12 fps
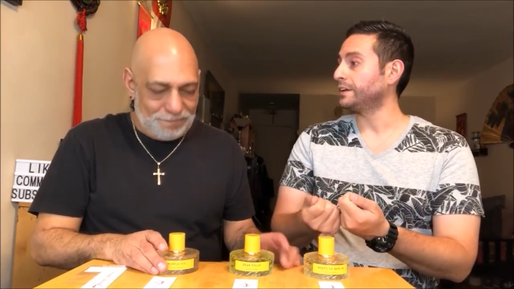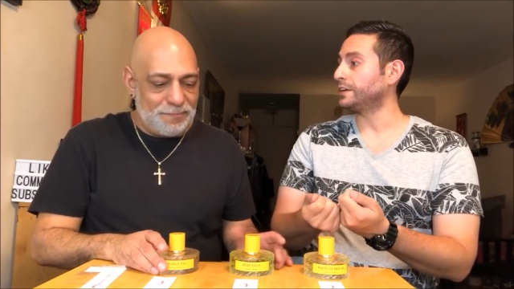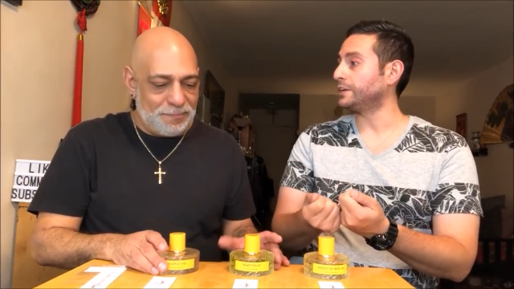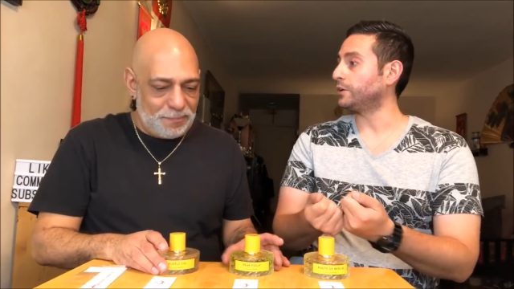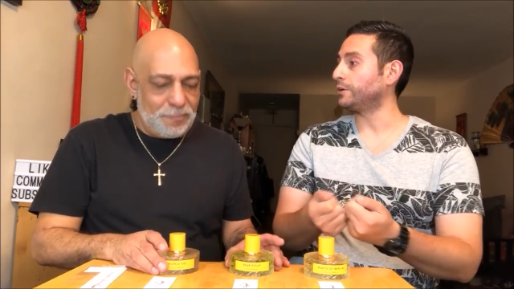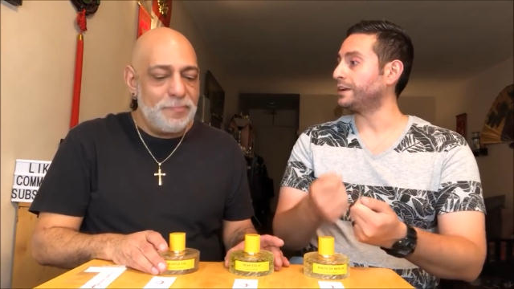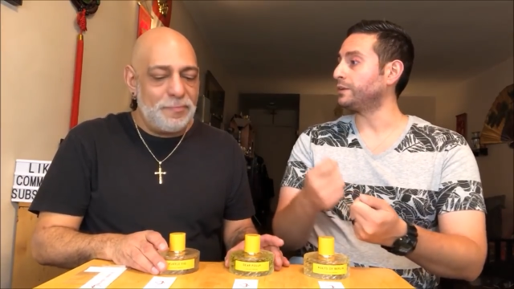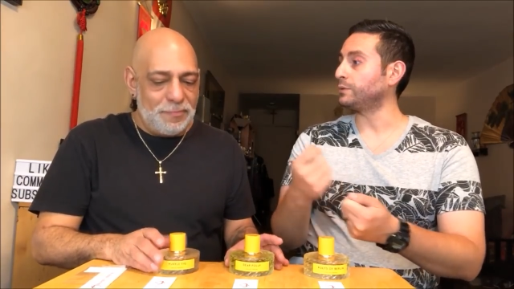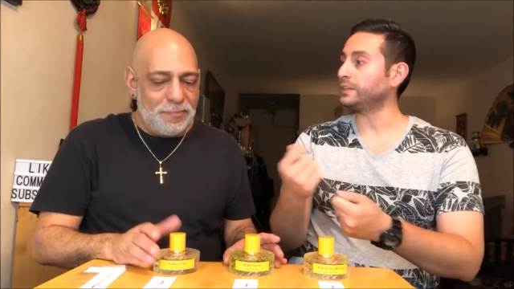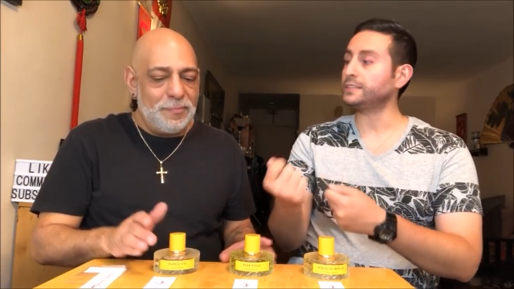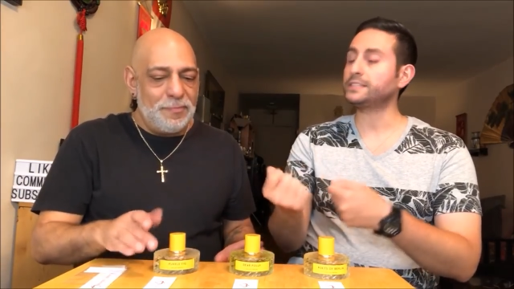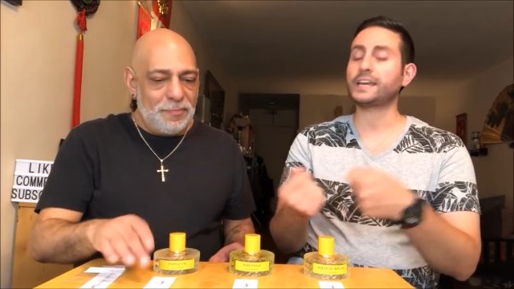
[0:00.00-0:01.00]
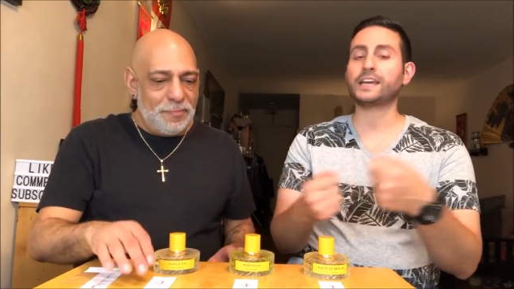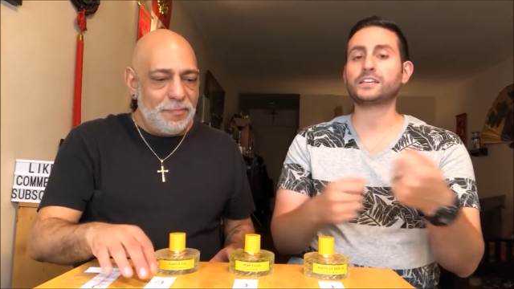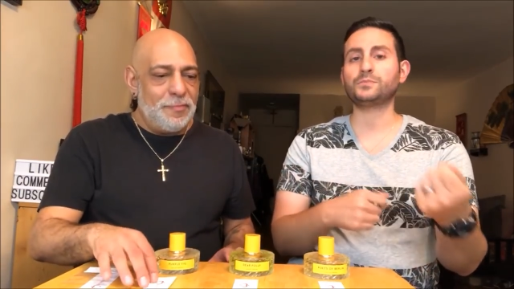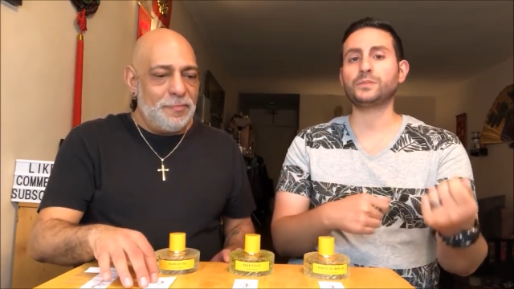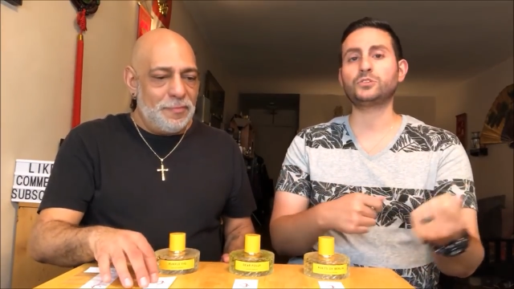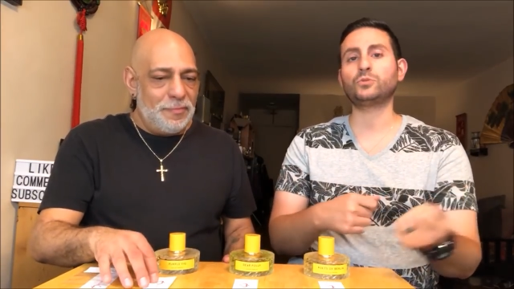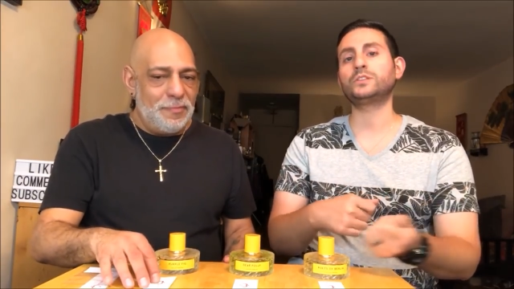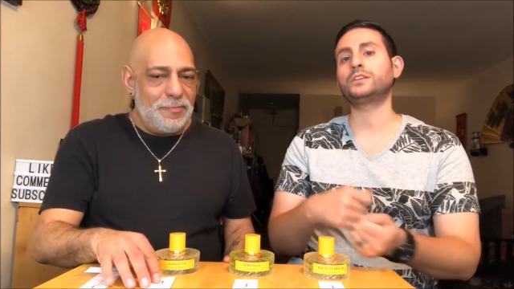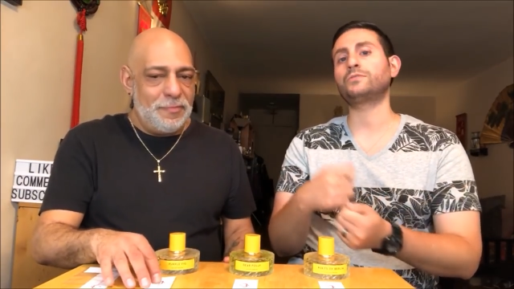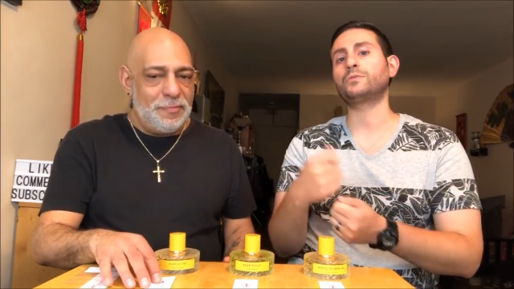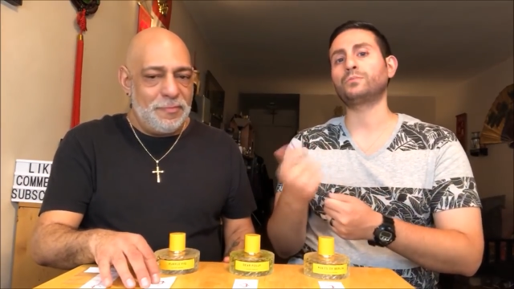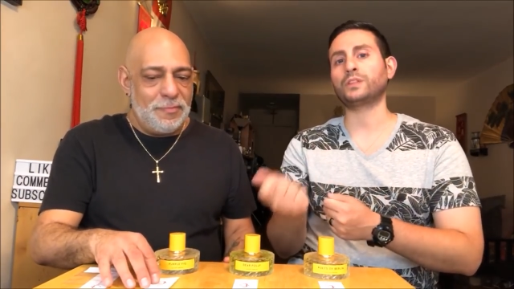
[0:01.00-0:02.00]
Speaker 1: you know, and it really takes me to a
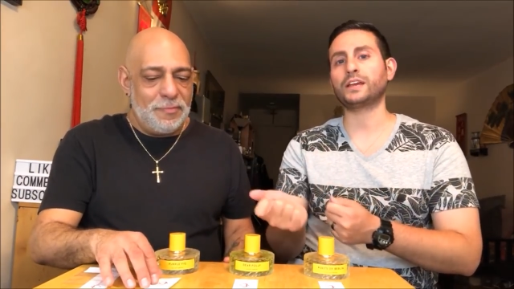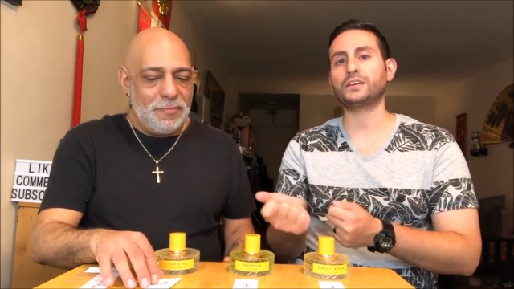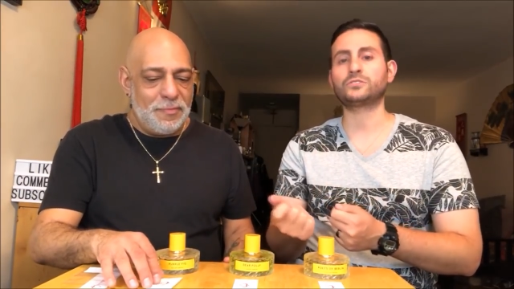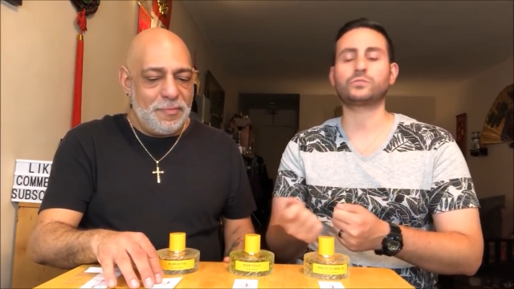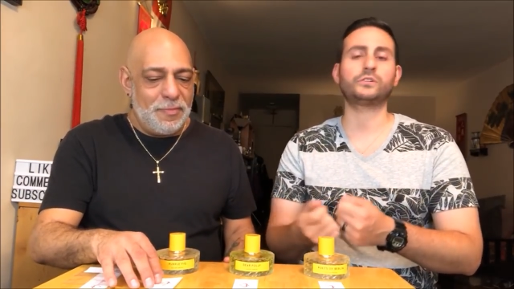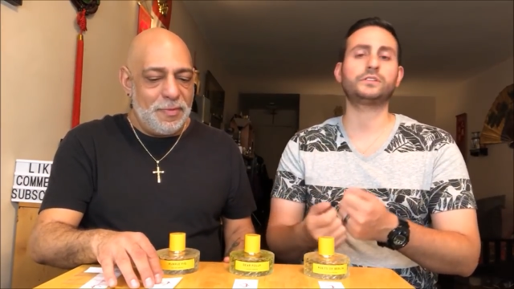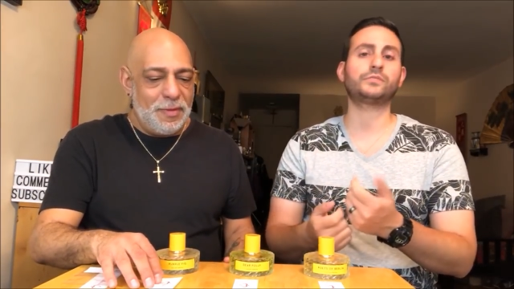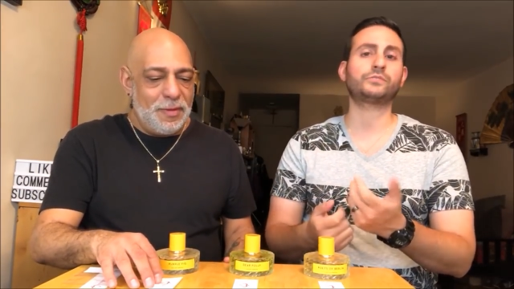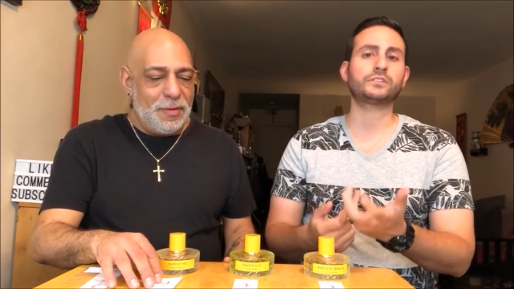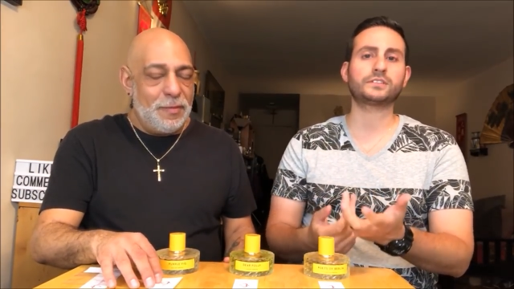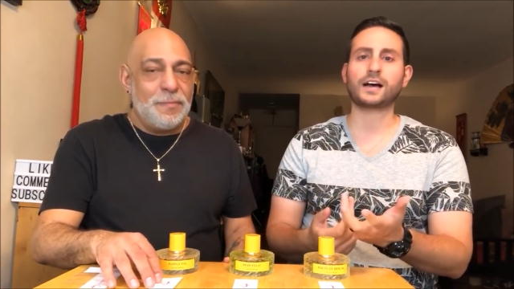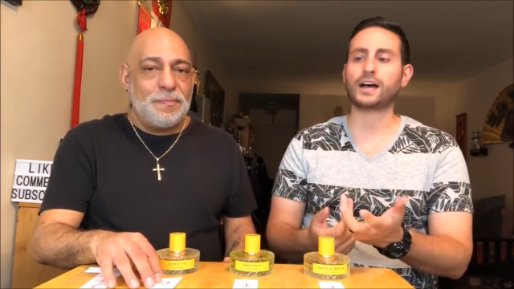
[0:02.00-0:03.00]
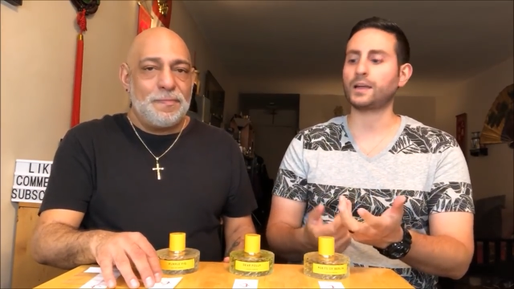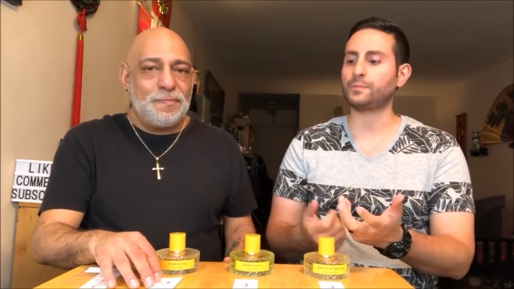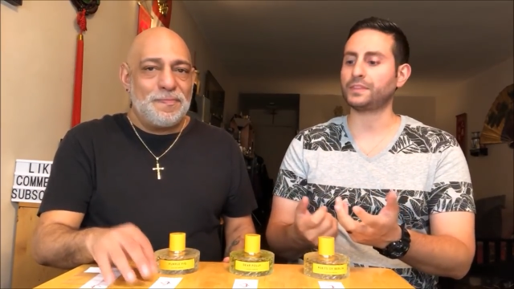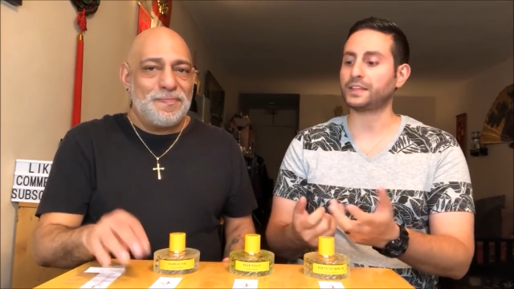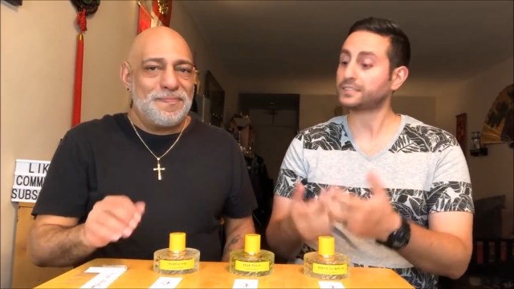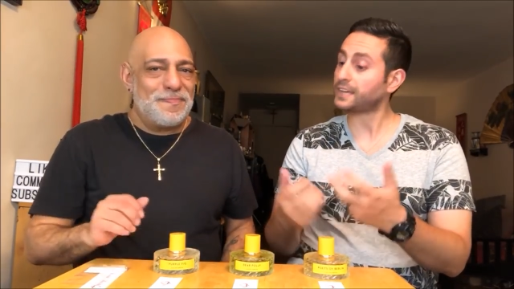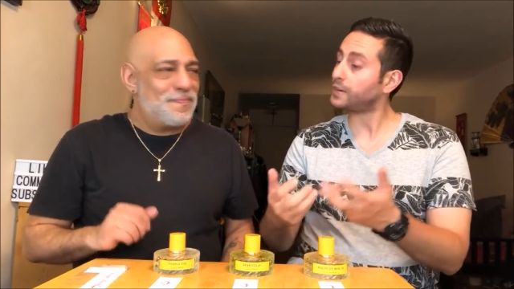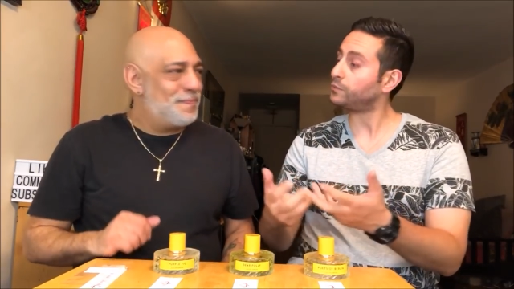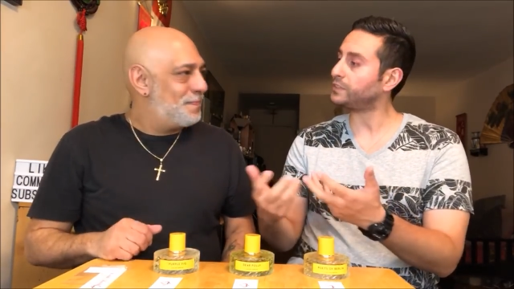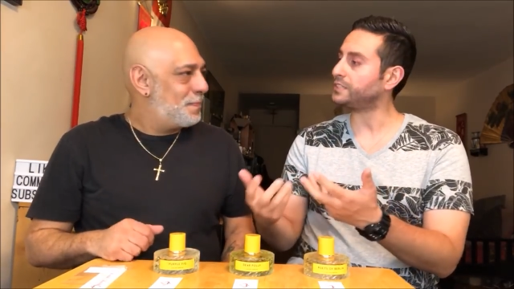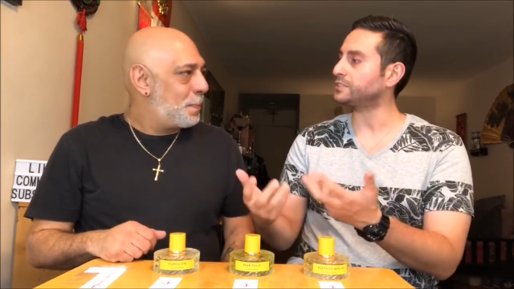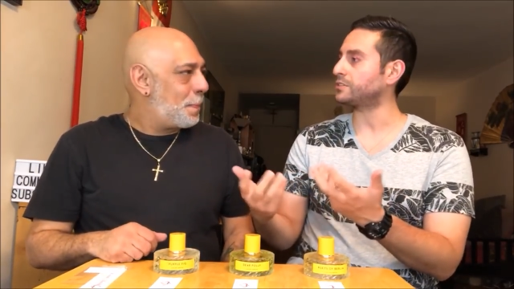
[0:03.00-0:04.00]
different place or a different time, and that's kind
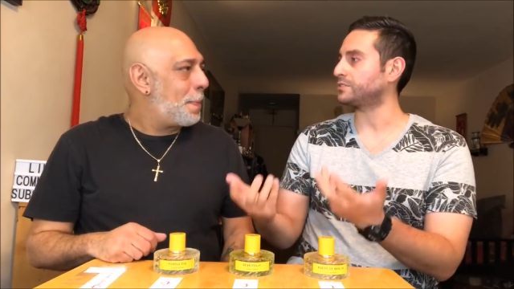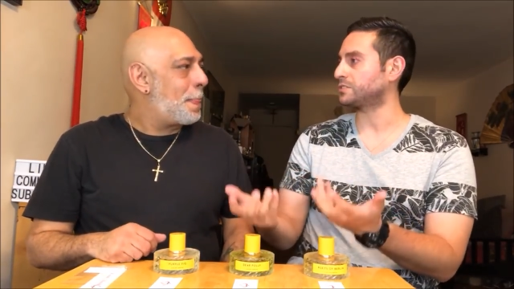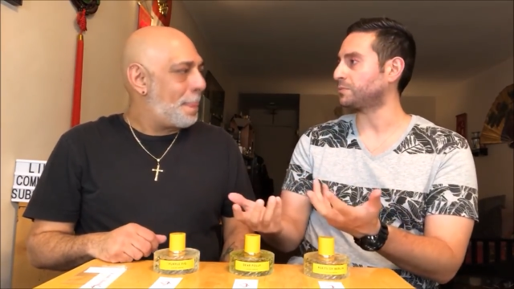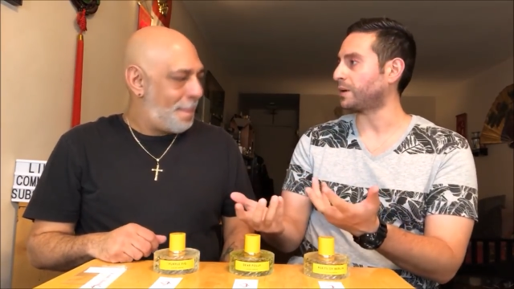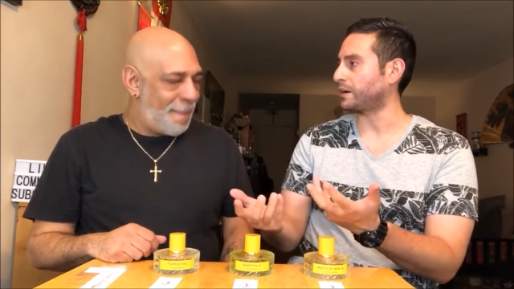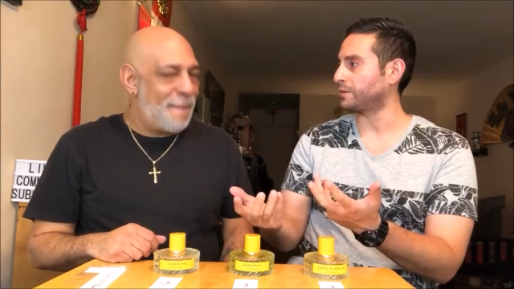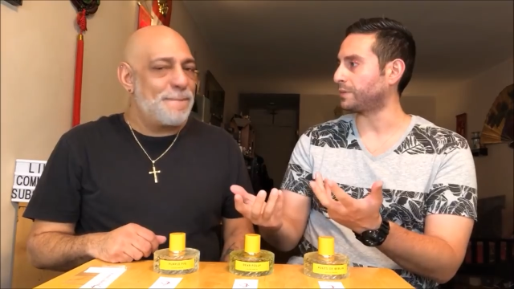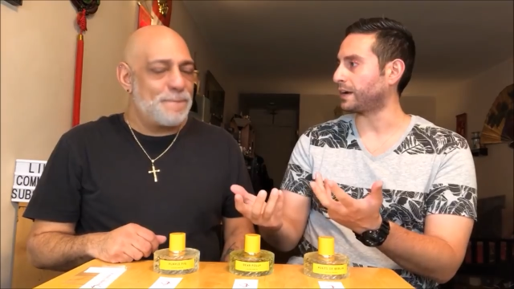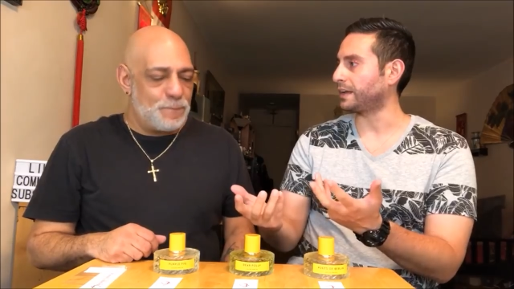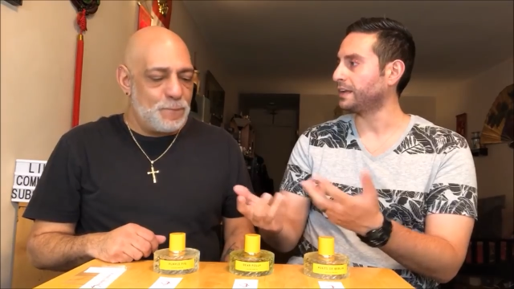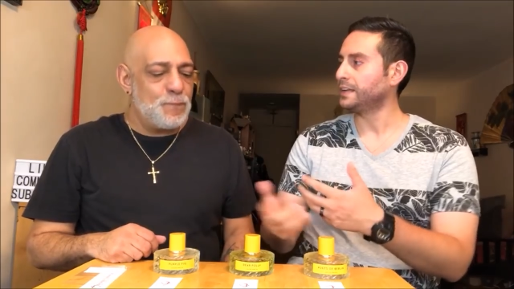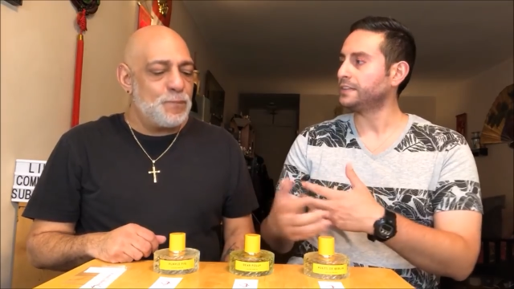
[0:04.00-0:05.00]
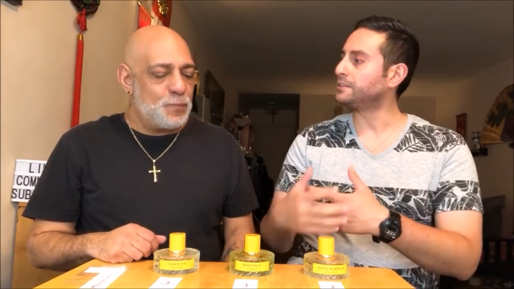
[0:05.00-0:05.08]
of what these are inspired by